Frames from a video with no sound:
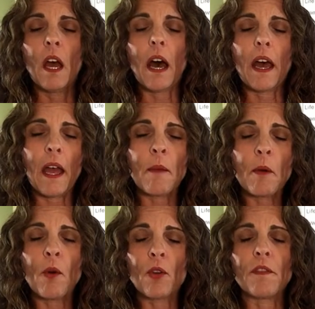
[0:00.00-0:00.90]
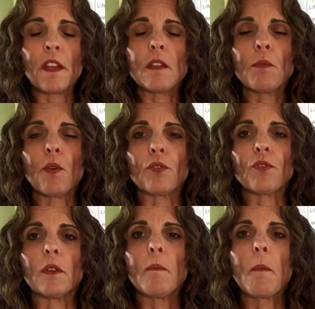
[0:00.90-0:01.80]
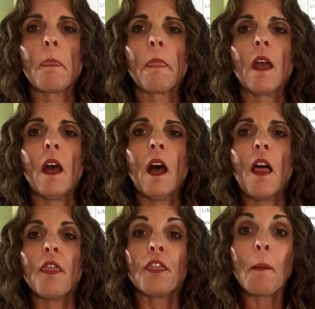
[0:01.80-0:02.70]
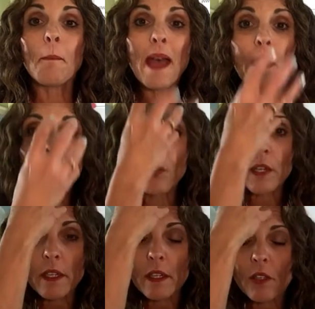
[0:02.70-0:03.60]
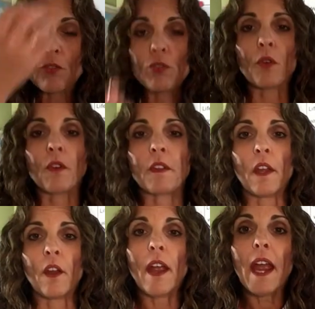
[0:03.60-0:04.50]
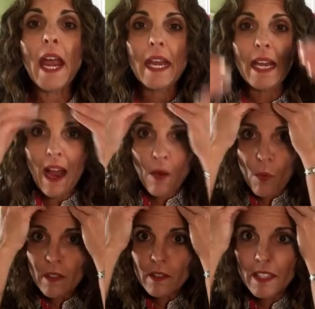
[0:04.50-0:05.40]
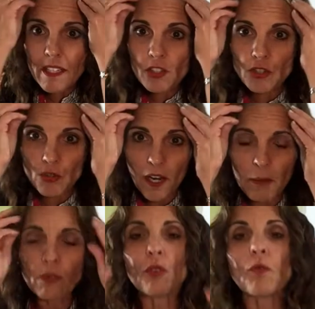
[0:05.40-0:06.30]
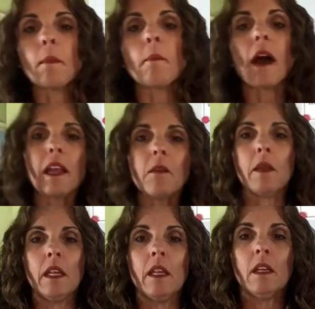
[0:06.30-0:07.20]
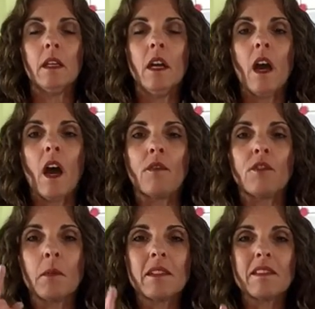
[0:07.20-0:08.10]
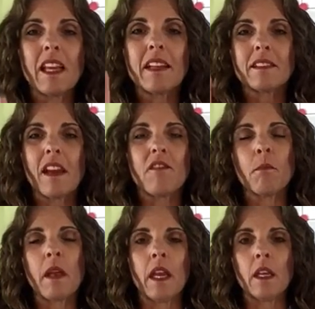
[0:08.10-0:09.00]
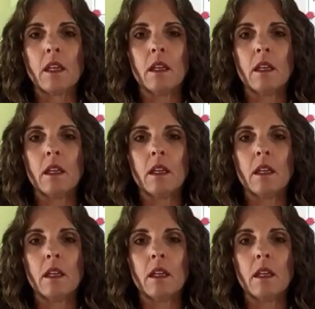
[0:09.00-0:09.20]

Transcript: I am a motivated person. The memory is stored there. Hey, I want these stripes to remind me of the mistakes I've made.